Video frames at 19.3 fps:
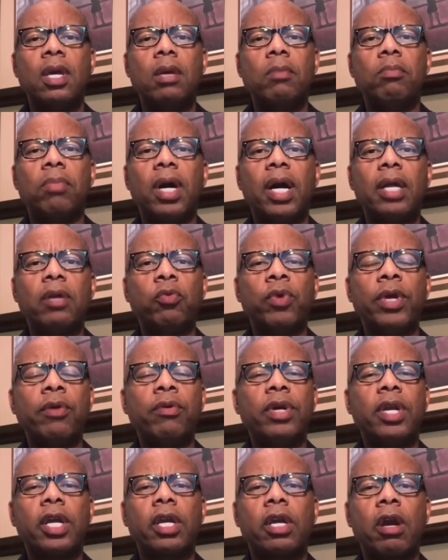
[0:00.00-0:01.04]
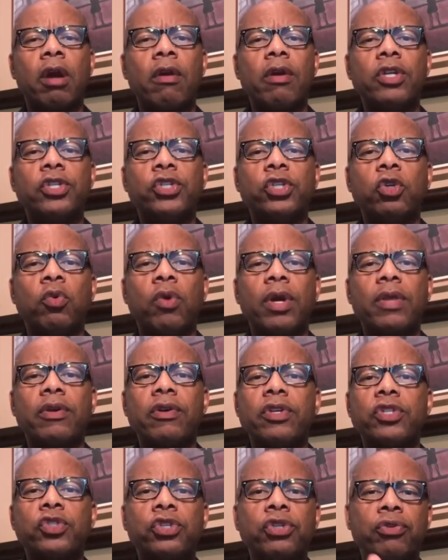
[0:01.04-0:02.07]
But we would encourage you, whether
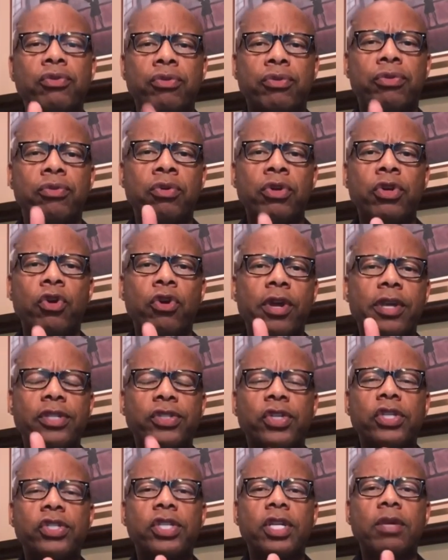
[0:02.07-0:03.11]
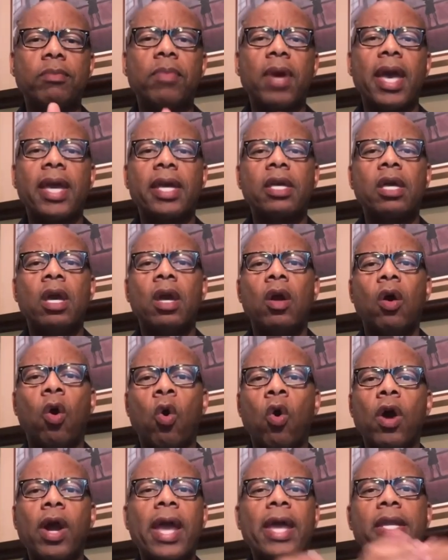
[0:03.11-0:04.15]
it's you, through your existing bank
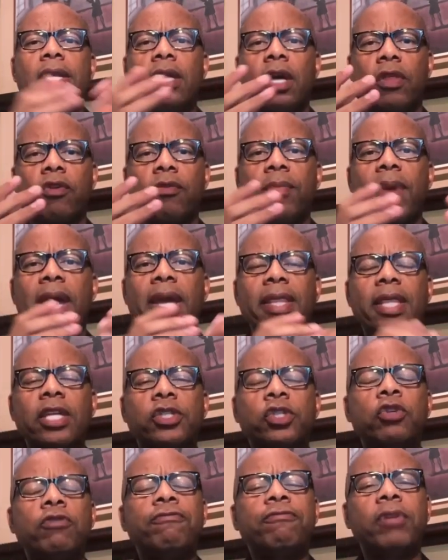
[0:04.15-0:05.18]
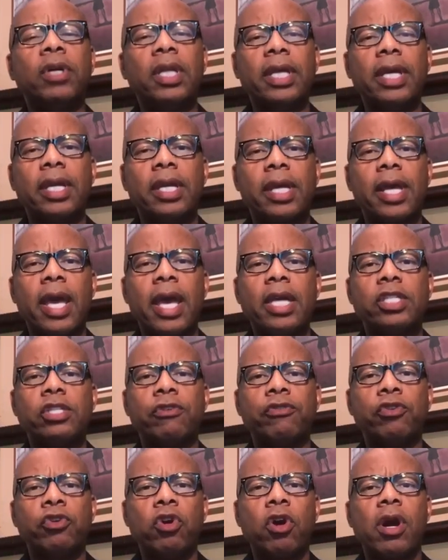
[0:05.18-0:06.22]
or another bank, that you fully engage.
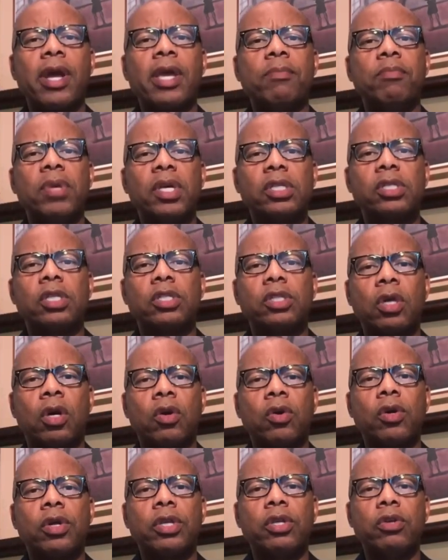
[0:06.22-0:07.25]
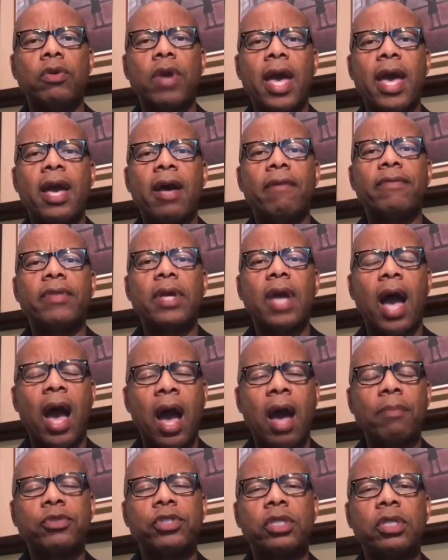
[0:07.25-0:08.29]
If you are a business owner, you have the
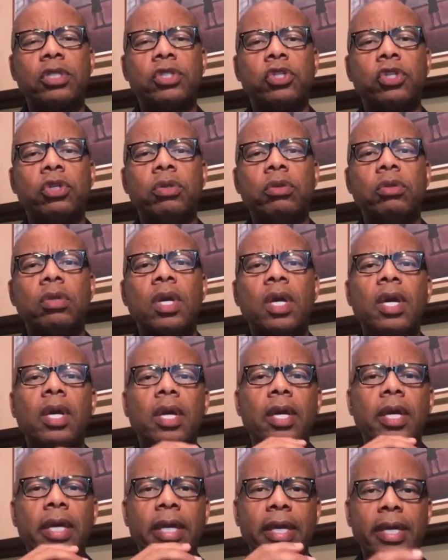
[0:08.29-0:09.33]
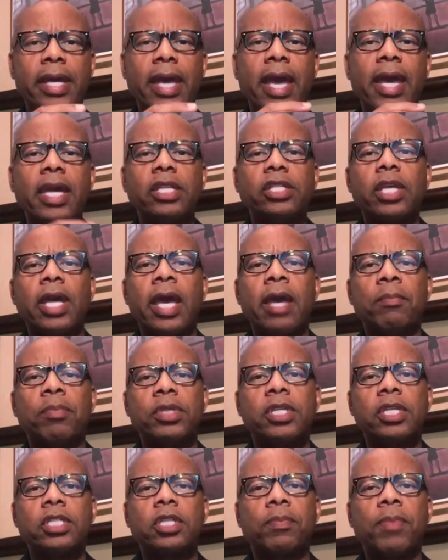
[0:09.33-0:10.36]
option to engage and
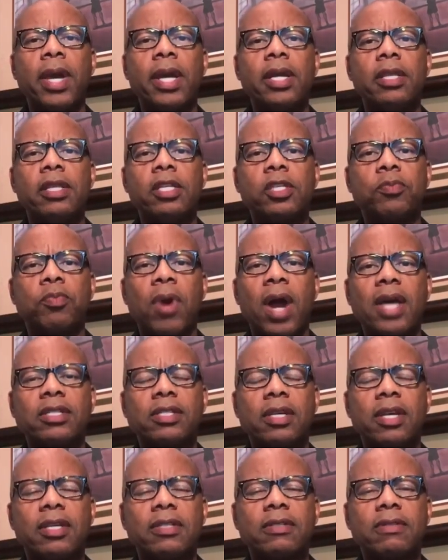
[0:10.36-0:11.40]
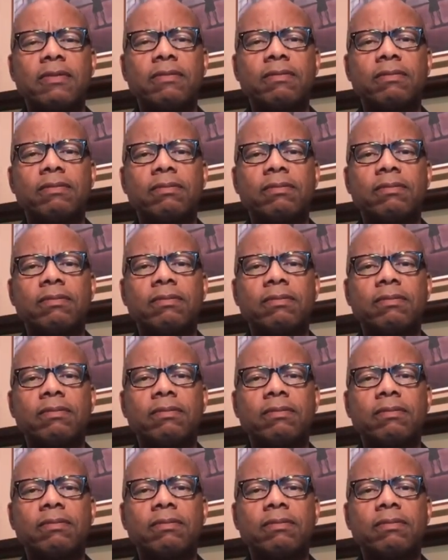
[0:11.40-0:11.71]
participate in this process.